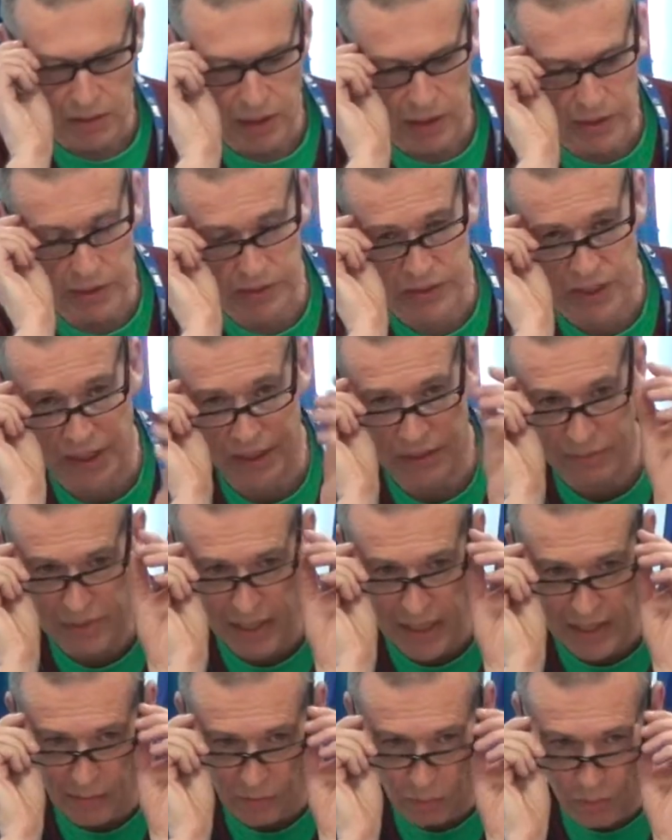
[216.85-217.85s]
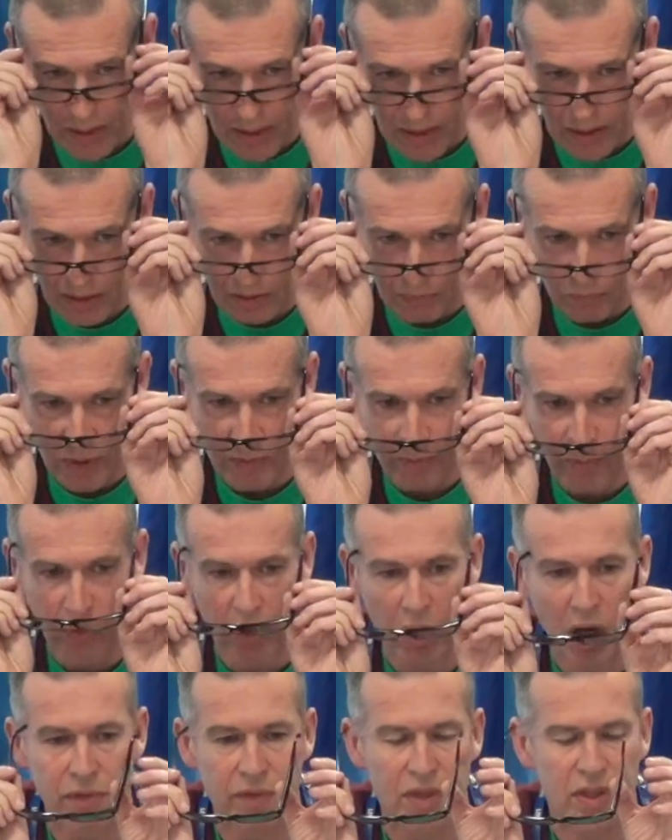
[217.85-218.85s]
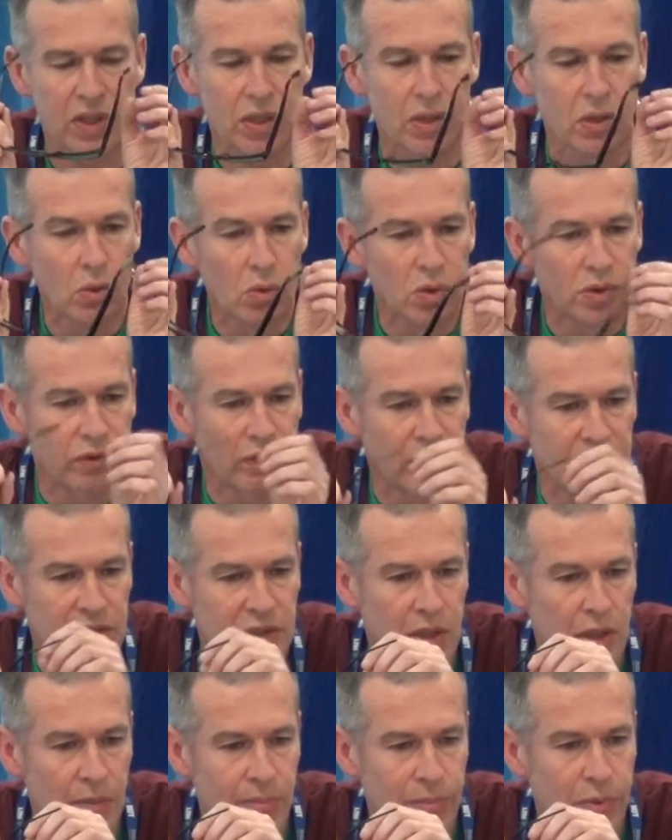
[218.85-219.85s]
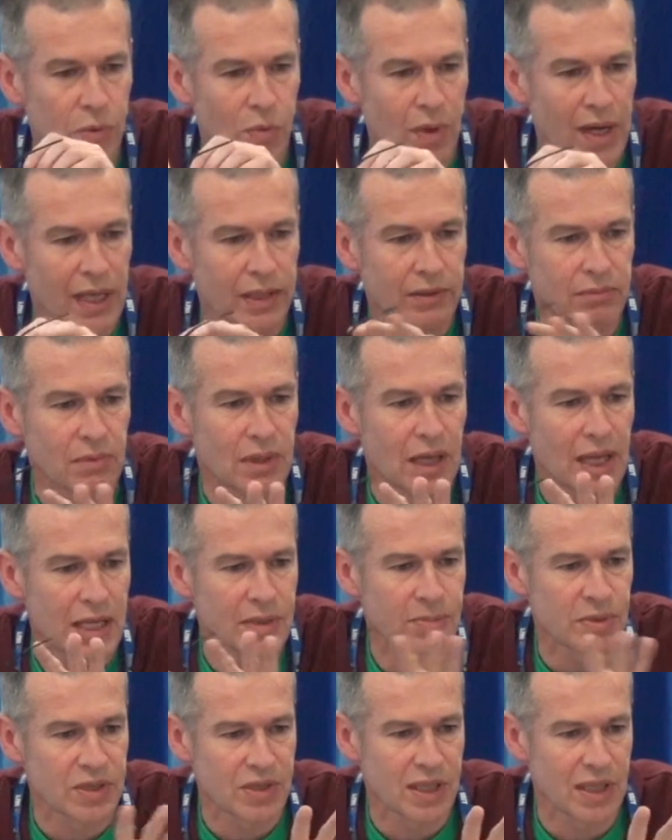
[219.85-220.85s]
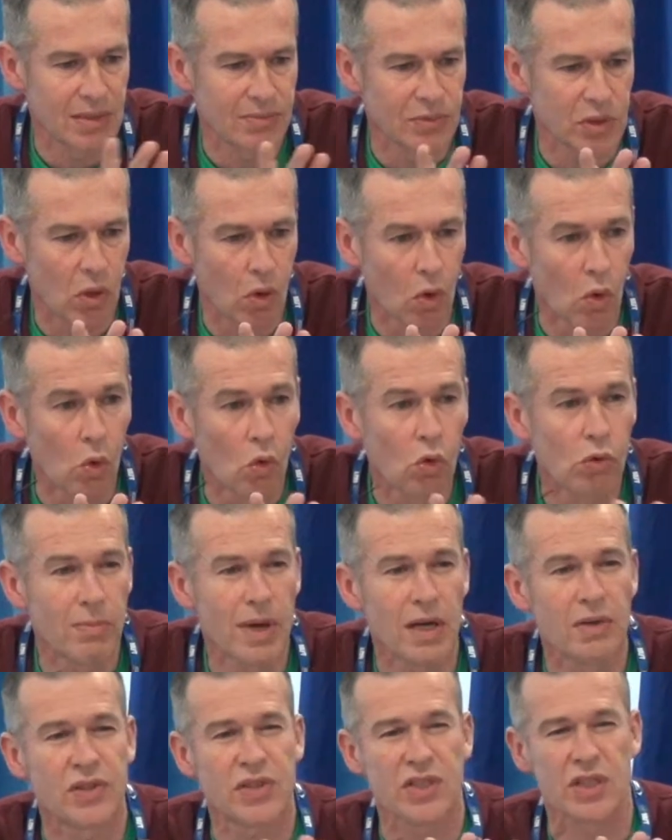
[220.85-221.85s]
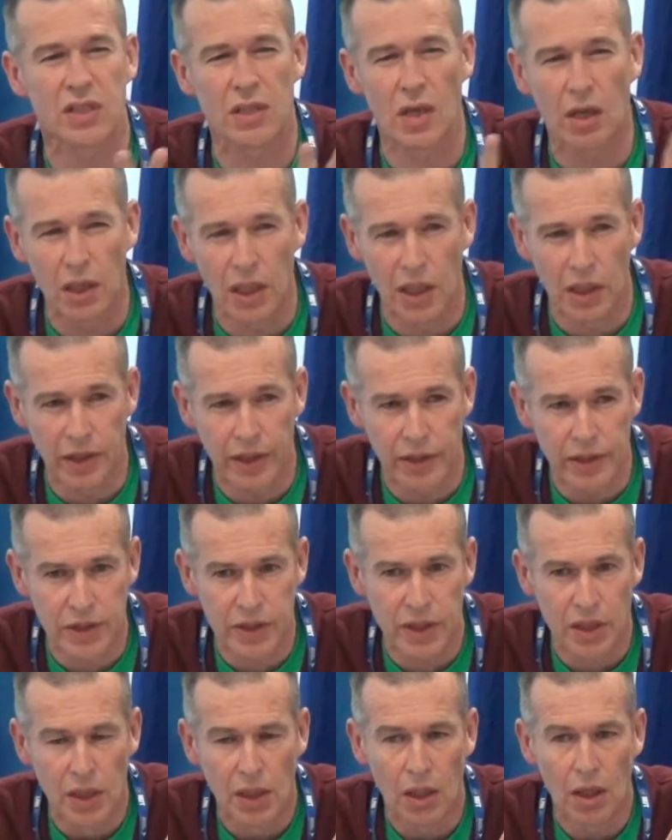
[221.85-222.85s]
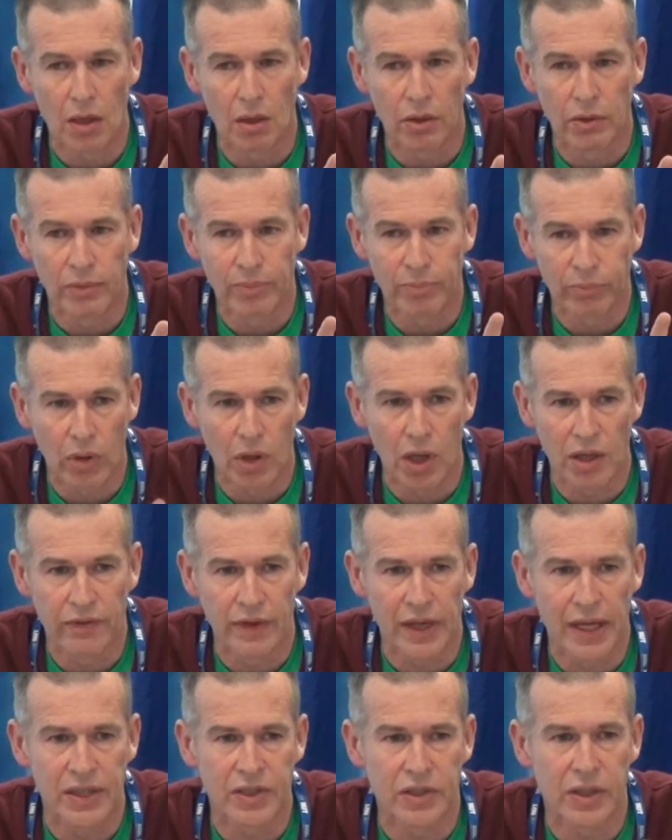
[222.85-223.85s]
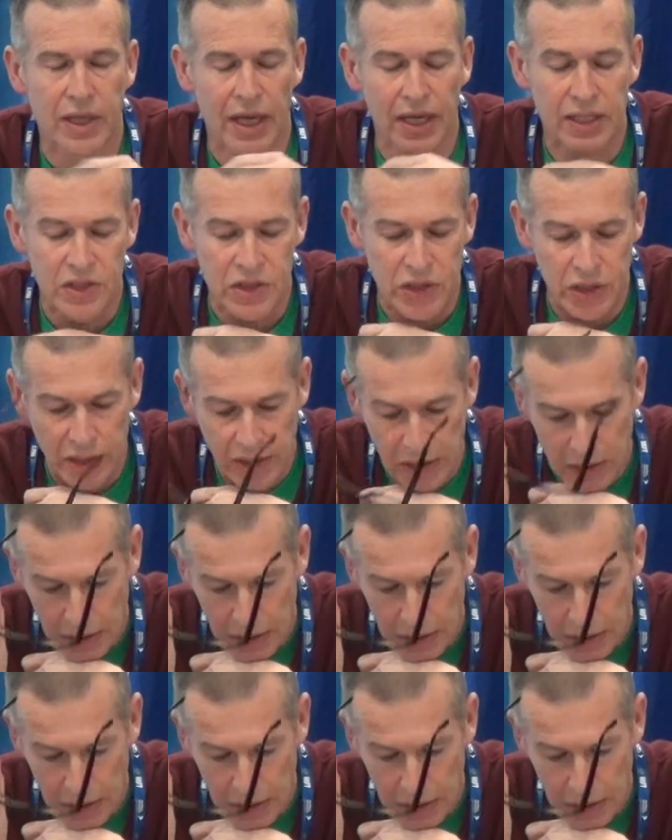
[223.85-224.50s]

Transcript: You take that with private schools, for example, where Labour seems almost silent on private education.